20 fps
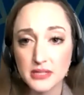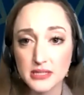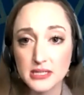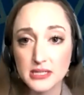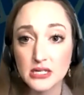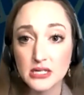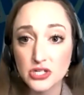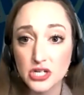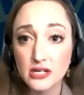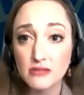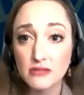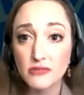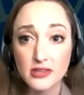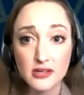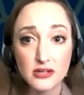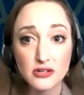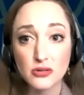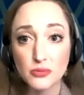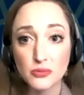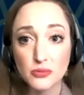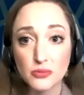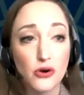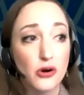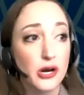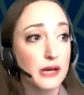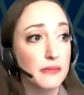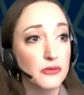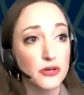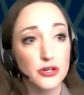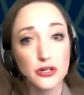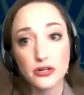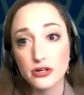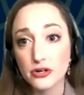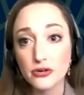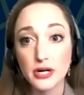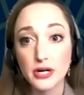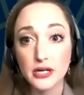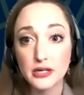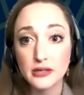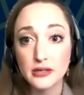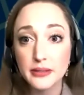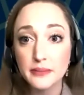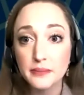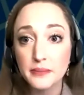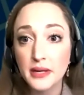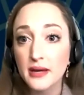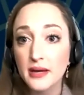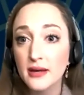teaching within your program or your curriculum,